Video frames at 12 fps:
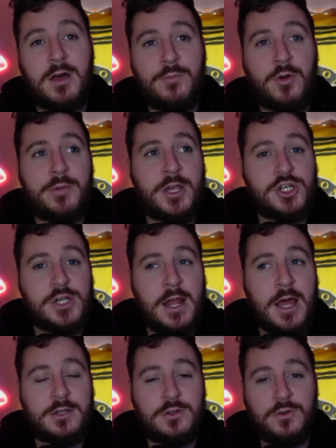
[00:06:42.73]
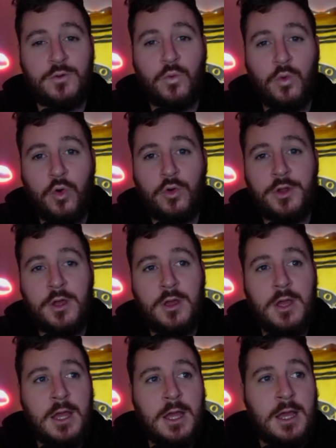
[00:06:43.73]
Probably a shout out to Ward.
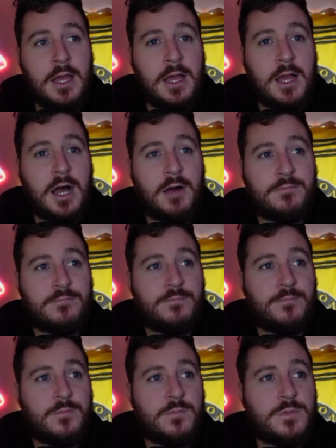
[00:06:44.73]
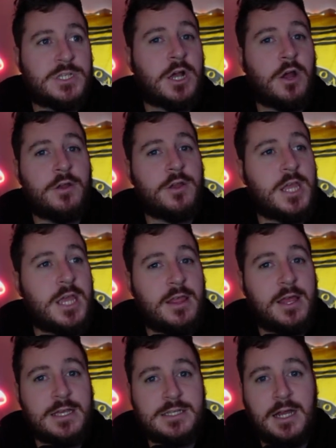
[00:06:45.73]
Sorry to hear that
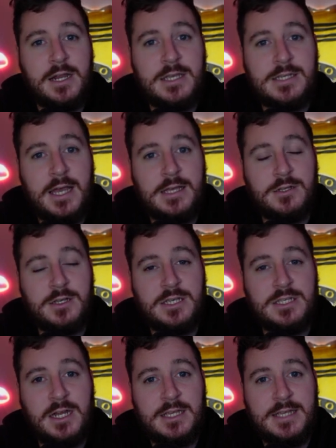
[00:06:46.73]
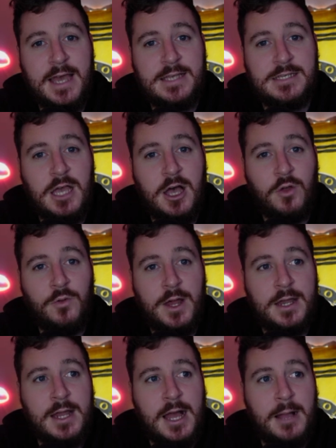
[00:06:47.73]
he's done his ACL,
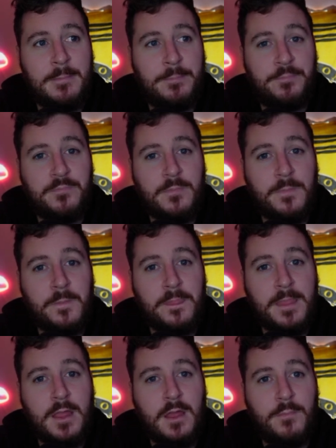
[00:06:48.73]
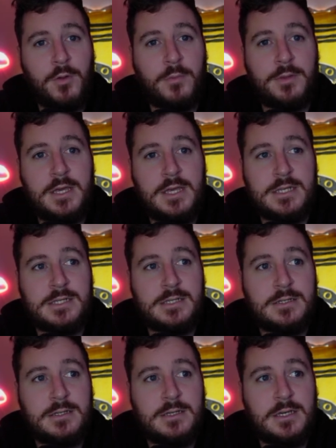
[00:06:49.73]
and probably his
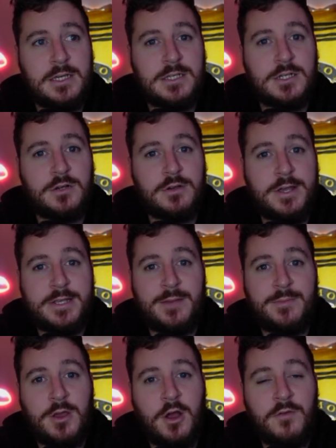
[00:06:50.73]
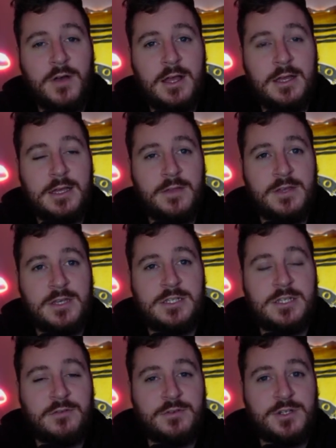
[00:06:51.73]
career is going to be over. I think he's going
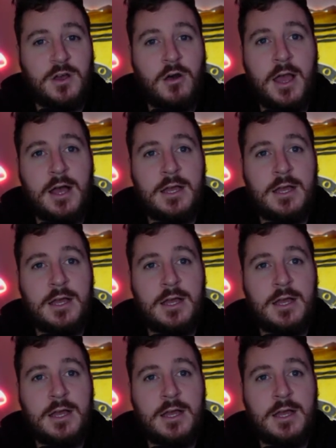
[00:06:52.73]
to retire.